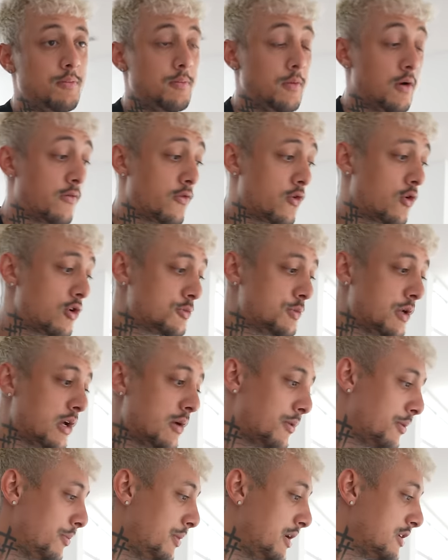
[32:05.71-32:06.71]
of course,
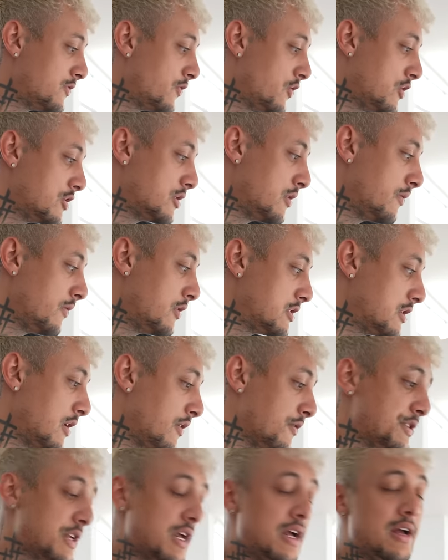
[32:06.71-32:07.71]
become the best version of
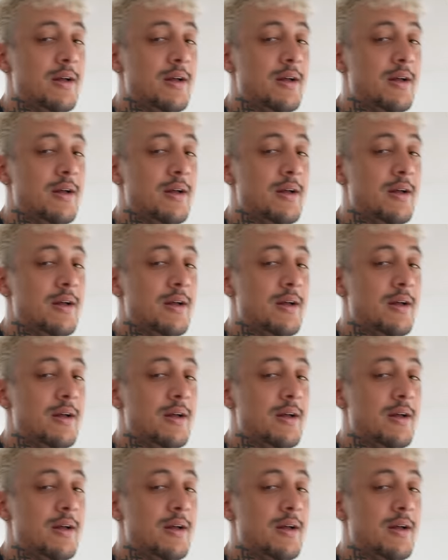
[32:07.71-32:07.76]
yourselves.